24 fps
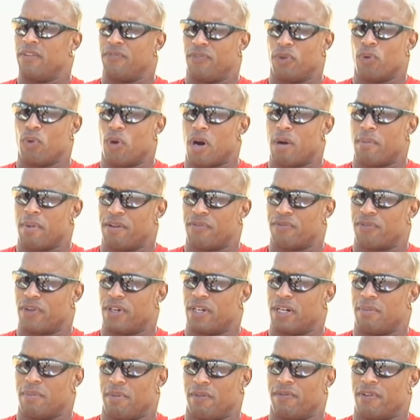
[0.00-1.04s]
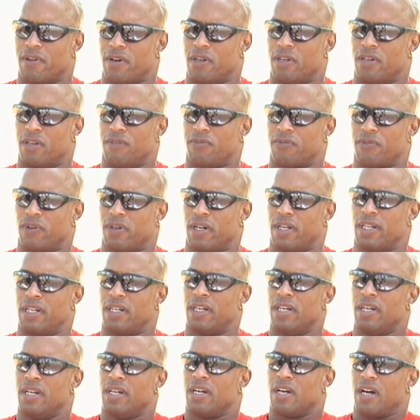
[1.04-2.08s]
If you are my friend, I'm a very good
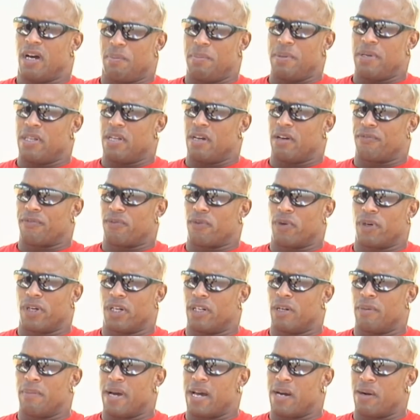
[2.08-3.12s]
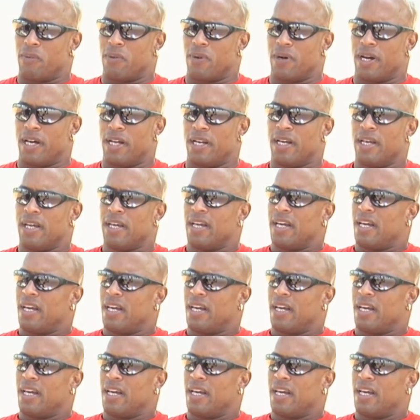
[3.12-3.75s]
friend. I'll be there for you no matter what.